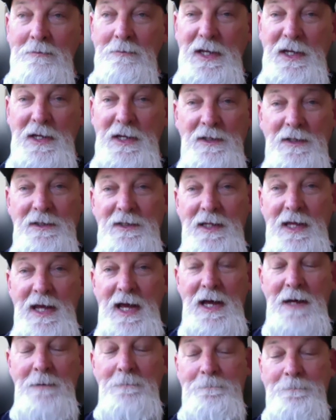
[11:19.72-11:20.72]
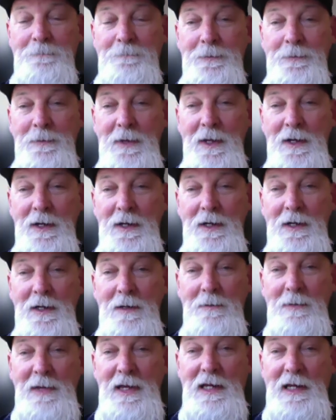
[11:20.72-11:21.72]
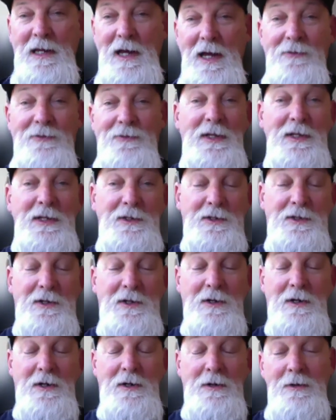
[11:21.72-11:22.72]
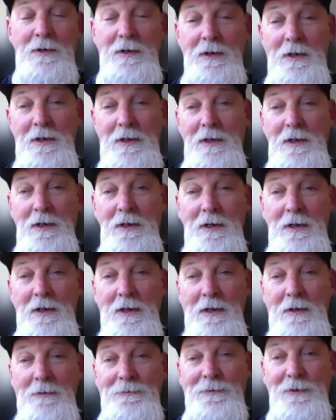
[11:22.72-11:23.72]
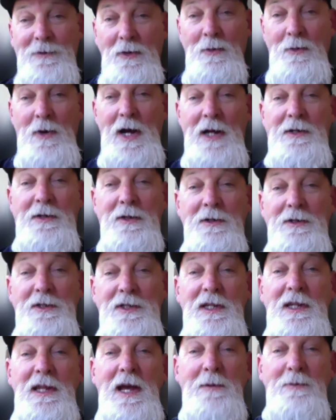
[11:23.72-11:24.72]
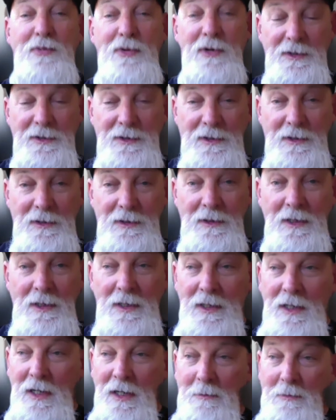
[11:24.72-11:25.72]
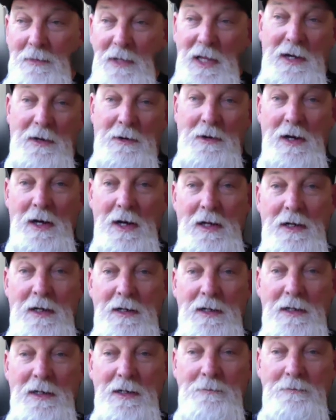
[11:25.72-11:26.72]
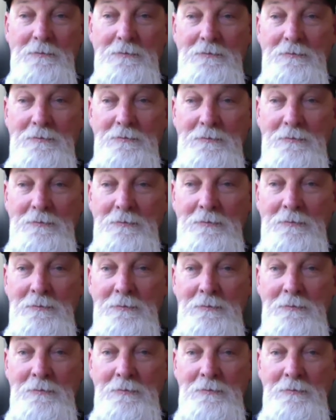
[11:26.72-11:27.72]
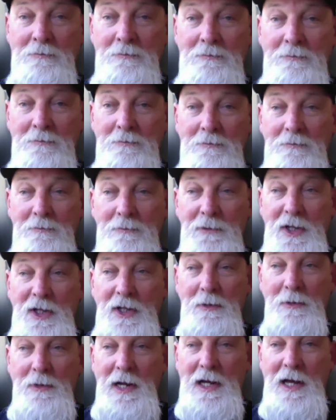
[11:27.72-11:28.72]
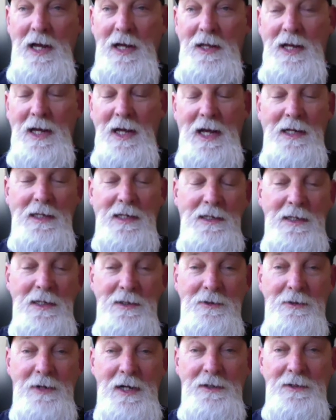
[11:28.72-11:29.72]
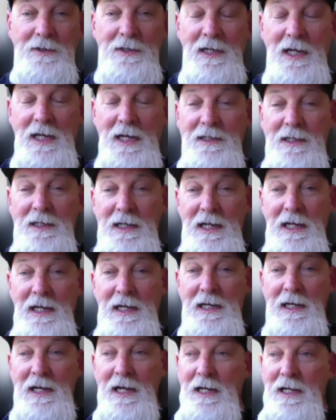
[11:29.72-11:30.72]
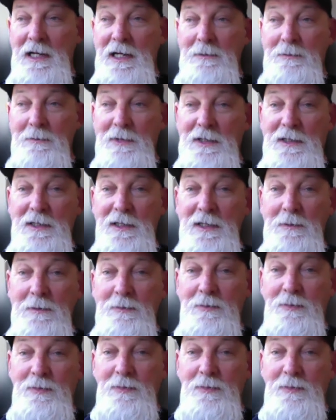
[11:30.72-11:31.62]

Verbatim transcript: because of that, it made life easier for the white dudes in that prison. Later on, you know, I got to Tracy in 1989, but